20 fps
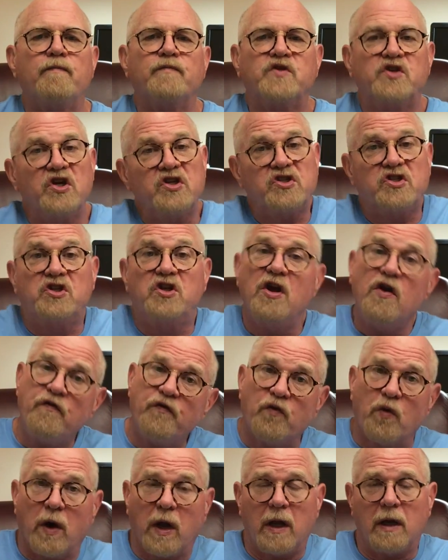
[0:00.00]
Just
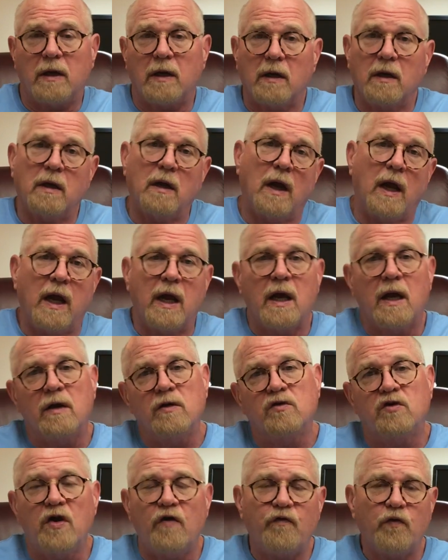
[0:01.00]
different.
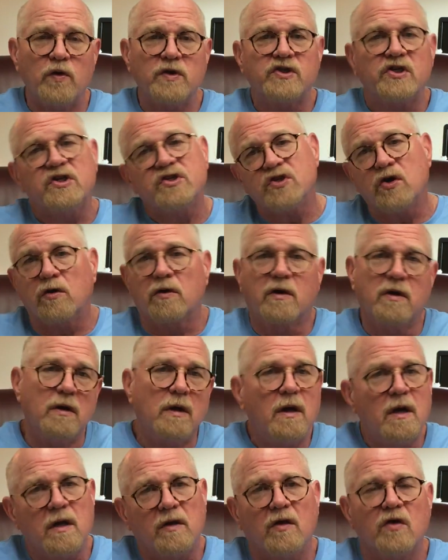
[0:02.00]
And differences are
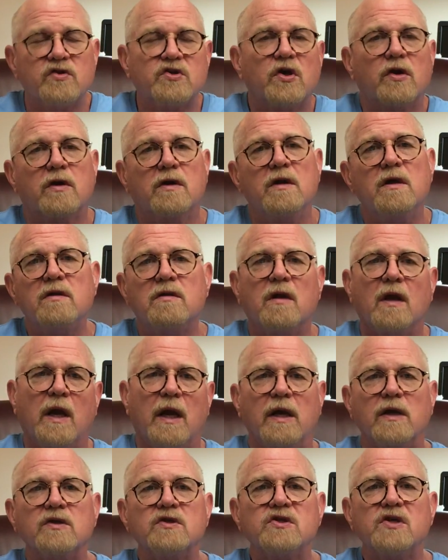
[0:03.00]
good. Those are good
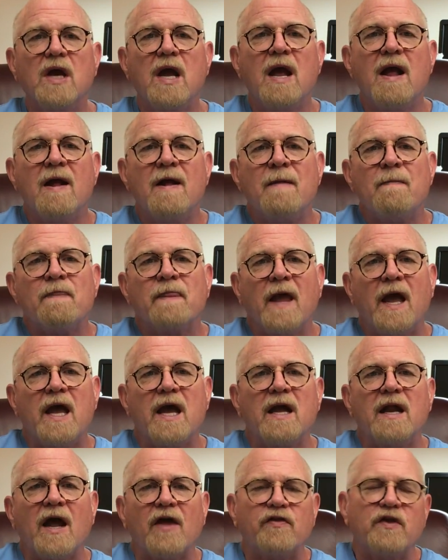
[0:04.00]
things.
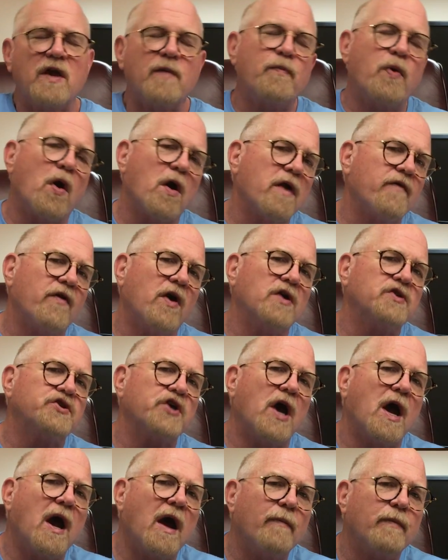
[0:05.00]
And I think part of our
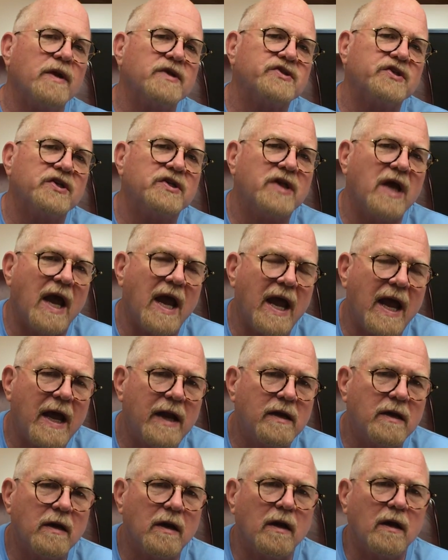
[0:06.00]
job as a
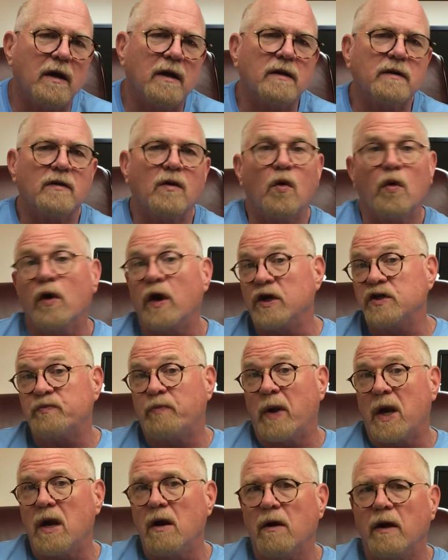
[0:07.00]
dad or as
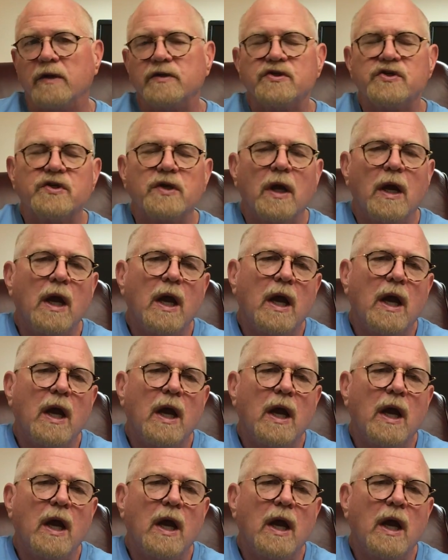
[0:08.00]
parents